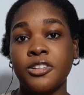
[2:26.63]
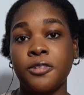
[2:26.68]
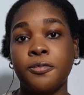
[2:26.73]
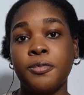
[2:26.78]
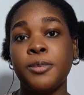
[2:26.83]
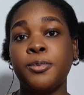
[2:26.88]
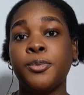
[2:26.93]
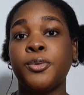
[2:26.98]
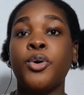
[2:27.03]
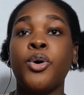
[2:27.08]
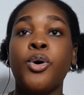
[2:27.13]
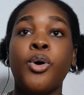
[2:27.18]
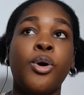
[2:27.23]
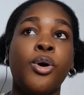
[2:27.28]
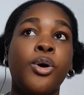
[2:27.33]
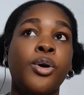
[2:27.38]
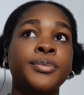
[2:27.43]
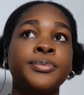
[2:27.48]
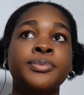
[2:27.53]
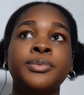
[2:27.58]
of people
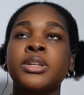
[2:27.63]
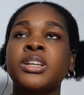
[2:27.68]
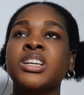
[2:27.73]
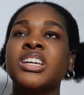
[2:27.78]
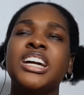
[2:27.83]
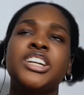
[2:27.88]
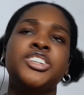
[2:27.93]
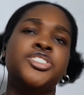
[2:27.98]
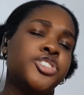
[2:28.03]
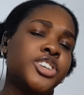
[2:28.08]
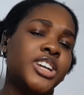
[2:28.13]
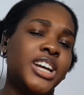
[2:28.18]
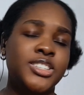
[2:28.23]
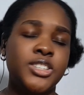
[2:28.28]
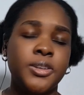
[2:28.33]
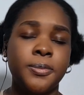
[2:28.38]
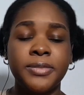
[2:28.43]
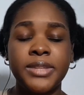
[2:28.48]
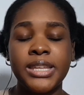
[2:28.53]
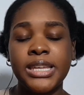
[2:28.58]
or can trigger
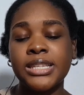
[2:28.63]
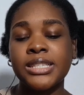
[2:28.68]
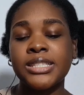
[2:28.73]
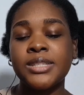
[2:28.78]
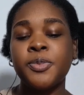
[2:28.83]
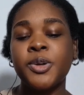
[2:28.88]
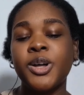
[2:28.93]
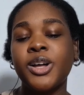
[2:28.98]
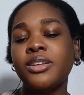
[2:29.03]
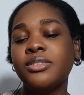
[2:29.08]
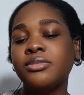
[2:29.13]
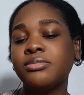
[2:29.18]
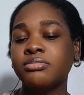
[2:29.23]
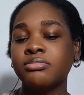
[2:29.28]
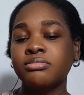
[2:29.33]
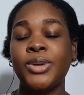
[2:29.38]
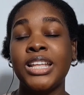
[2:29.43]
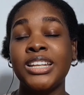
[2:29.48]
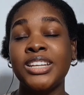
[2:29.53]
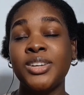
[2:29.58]
some things. But
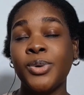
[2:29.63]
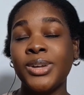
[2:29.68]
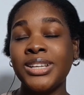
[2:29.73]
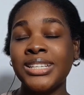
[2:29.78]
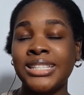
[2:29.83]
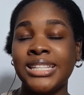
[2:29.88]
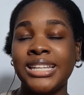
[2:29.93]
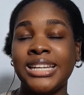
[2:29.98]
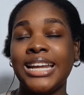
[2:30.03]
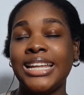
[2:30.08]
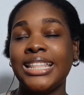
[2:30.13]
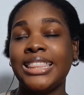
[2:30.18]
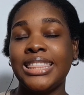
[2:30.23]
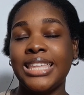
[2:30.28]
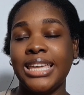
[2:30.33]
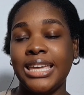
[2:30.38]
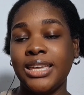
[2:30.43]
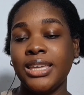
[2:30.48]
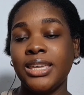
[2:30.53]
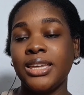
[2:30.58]
and the worst thing I
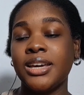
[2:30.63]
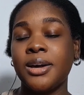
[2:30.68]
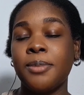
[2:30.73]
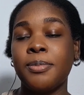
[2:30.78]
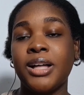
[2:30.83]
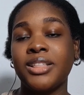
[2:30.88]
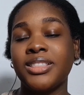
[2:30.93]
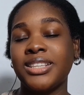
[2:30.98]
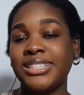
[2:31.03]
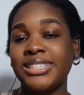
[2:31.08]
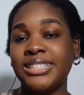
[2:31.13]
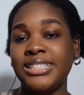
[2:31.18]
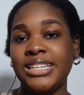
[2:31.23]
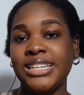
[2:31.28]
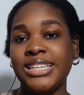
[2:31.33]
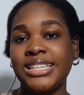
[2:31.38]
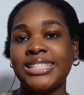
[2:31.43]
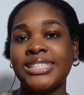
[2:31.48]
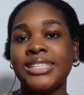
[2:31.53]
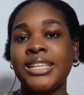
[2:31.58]
think about the
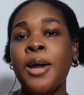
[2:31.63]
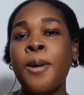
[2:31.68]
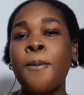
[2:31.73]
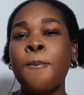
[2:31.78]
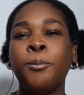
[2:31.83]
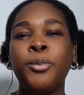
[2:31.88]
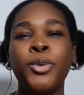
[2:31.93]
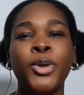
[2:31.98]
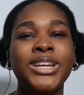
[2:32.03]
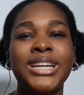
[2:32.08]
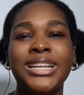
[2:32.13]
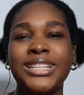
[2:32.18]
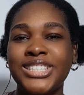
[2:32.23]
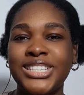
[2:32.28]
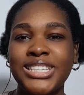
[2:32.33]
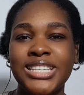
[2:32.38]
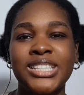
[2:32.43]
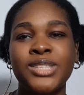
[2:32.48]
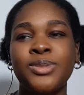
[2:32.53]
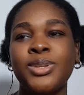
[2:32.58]
scene is Blood and
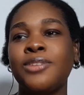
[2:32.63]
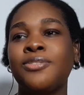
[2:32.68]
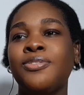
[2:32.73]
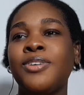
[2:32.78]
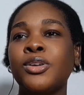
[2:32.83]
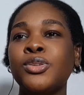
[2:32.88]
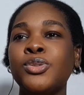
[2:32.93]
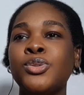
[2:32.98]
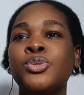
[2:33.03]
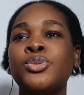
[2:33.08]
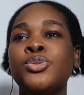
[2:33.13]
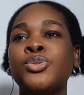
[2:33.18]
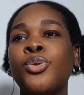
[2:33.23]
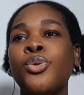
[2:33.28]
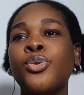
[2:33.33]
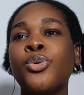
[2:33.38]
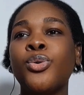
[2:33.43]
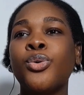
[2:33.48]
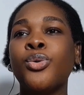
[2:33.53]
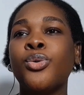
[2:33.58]
Cheese. They felt
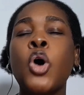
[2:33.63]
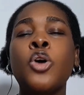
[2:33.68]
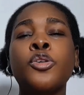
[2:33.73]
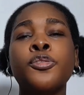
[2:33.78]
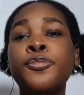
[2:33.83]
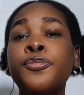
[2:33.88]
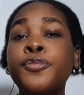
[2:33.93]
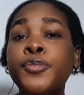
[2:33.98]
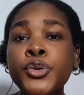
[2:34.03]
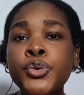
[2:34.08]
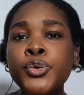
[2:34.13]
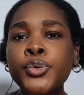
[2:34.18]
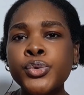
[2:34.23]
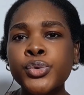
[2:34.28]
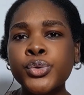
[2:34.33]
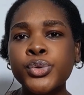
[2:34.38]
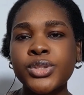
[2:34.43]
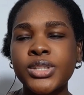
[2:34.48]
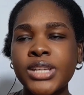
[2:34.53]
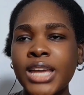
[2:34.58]
so
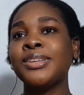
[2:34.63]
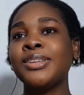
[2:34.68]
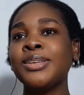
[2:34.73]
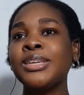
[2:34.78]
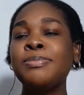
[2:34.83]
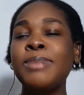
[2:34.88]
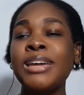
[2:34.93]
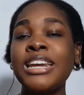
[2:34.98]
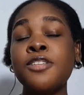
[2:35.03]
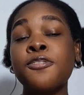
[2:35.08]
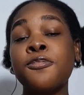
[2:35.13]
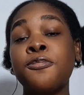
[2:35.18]
confused. It made it